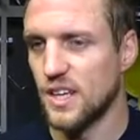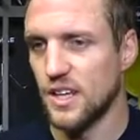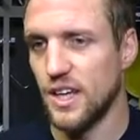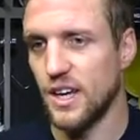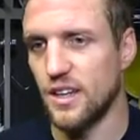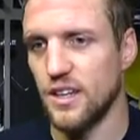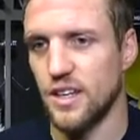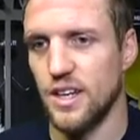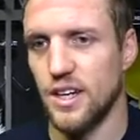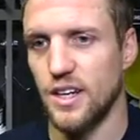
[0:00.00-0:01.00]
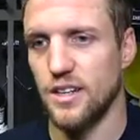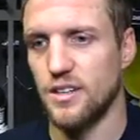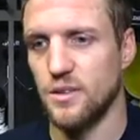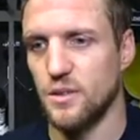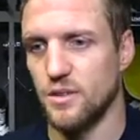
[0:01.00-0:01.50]
Yeah, I think uh,
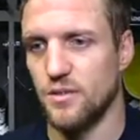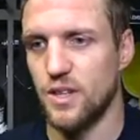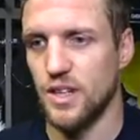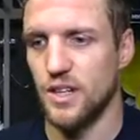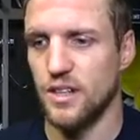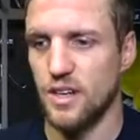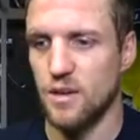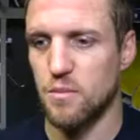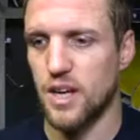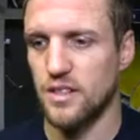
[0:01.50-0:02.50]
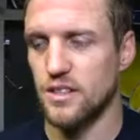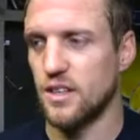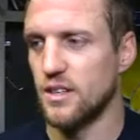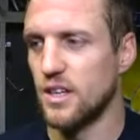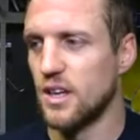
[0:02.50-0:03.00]
we've uh, gotten back
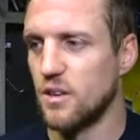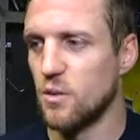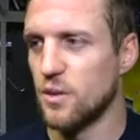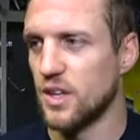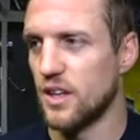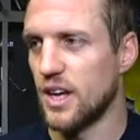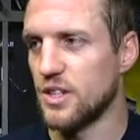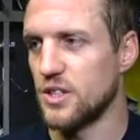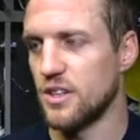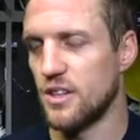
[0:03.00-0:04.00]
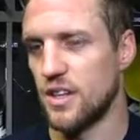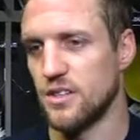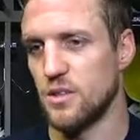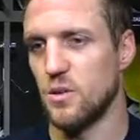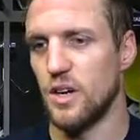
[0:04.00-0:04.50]
to what we did last year, the
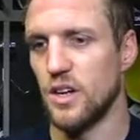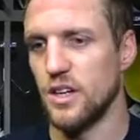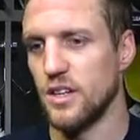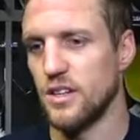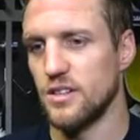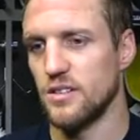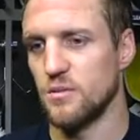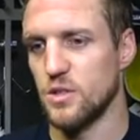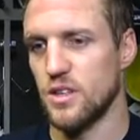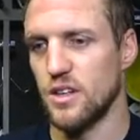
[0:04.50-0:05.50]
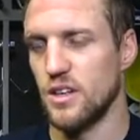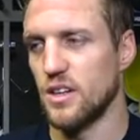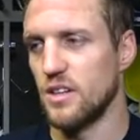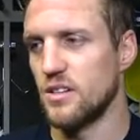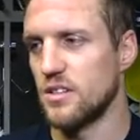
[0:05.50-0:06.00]
last little while here, and we're starting
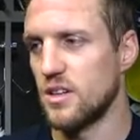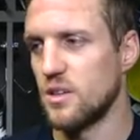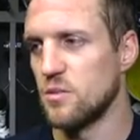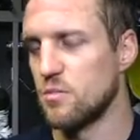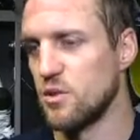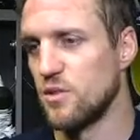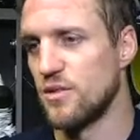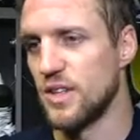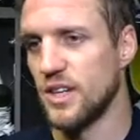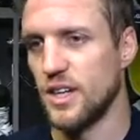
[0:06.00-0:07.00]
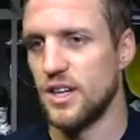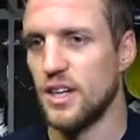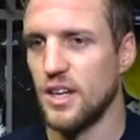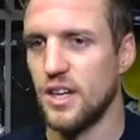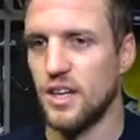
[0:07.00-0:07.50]
to starting to improve. And uh,
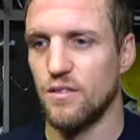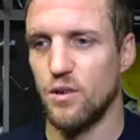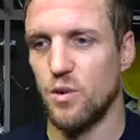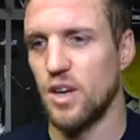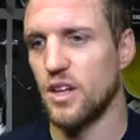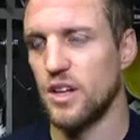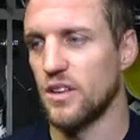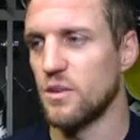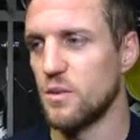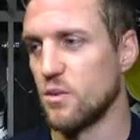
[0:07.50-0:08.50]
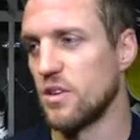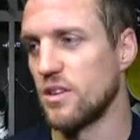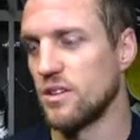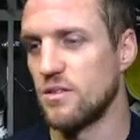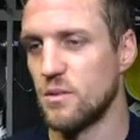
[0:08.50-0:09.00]
for a while there, I think we
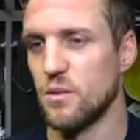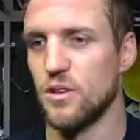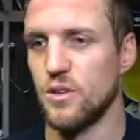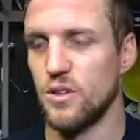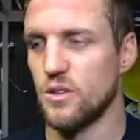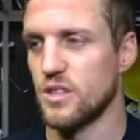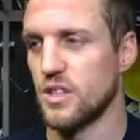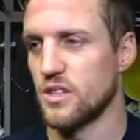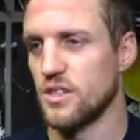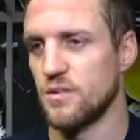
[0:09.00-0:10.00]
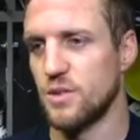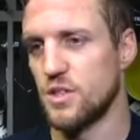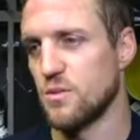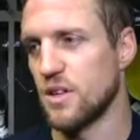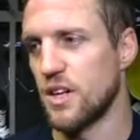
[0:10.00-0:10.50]
were we were doing those things, and we
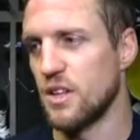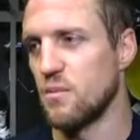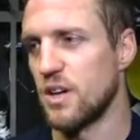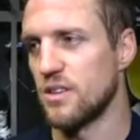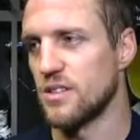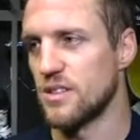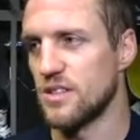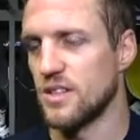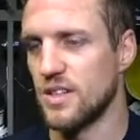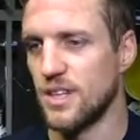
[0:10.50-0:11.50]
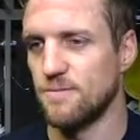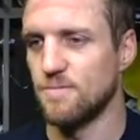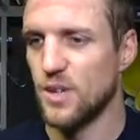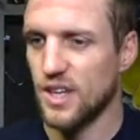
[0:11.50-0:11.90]
just weren't getting the bounces. And um,